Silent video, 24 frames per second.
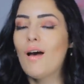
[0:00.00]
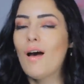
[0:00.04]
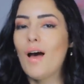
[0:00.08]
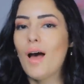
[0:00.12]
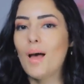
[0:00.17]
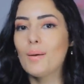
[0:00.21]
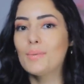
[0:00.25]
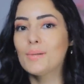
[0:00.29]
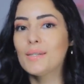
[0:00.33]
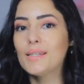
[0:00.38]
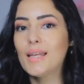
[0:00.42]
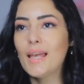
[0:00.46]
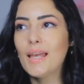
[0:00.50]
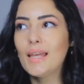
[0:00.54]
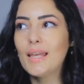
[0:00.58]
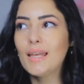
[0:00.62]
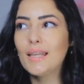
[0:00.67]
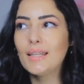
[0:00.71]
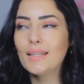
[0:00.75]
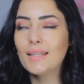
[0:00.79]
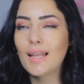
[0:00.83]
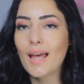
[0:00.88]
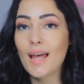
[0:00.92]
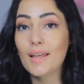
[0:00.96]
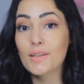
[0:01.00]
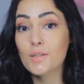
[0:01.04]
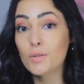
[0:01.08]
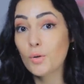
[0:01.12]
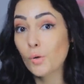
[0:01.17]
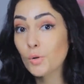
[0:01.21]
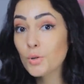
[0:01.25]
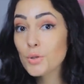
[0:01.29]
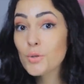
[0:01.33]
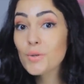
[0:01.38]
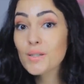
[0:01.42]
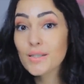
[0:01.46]
I'm saying that
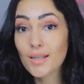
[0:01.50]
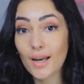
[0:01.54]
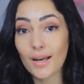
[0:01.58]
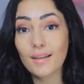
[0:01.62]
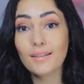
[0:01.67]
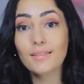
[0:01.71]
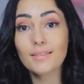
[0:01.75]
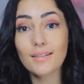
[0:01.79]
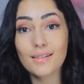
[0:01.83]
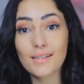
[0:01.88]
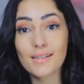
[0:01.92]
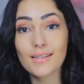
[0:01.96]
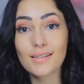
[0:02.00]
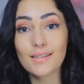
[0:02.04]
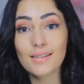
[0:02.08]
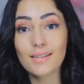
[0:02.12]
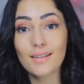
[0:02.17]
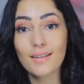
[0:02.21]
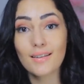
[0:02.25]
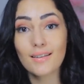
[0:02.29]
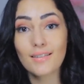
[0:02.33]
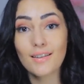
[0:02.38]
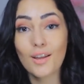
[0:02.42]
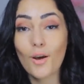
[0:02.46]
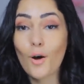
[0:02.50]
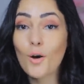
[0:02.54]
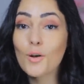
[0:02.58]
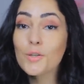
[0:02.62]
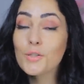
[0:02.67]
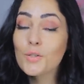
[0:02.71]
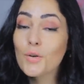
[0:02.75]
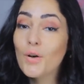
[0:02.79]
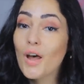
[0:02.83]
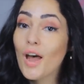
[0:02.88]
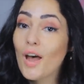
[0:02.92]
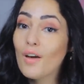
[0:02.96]
social scientists, they
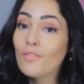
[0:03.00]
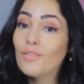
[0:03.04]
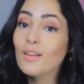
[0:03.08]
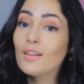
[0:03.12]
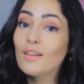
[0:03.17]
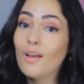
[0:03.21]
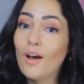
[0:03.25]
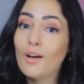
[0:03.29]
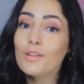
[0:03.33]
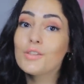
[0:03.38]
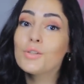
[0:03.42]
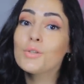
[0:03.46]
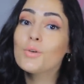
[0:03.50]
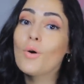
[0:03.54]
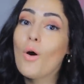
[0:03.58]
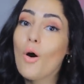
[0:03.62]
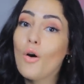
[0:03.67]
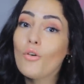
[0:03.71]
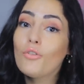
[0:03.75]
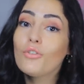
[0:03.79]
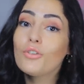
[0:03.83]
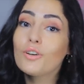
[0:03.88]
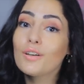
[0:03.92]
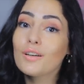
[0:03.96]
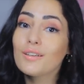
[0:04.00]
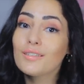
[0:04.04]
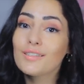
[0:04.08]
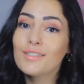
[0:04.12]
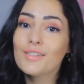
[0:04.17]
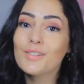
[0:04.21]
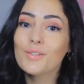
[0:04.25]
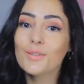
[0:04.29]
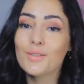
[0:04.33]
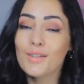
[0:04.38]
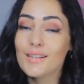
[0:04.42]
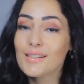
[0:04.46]
also have a lot to offer
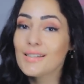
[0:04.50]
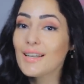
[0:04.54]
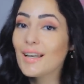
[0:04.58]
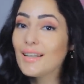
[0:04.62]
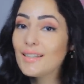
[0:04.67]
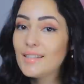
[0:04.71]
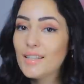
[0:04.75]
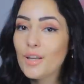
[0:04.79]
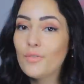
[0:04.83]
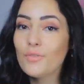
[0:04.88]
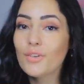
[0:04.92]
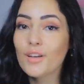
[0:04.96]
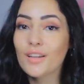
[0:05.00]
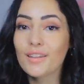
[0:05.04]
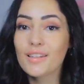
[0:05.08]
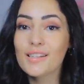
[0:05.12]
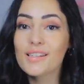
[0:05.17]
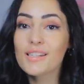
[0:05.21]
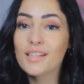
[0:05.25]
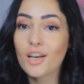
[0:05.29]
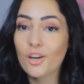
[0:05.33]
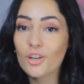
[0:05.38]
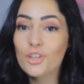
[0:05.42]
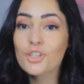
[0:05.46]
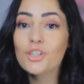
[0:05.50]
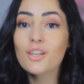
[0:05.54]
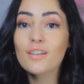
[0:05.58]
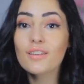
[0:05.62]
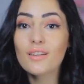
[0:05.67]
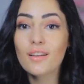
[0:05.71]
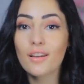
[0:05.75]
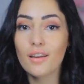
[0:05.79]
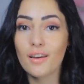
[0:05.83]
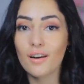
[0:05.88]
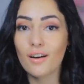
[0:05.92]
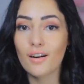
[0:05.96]
to the scientific
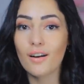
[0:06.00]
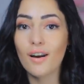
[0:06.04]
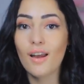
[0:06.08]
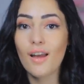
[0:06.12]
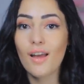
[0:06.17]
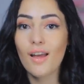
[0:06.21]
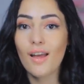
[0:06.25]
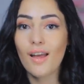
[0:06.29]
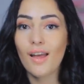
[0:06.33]
discussion here.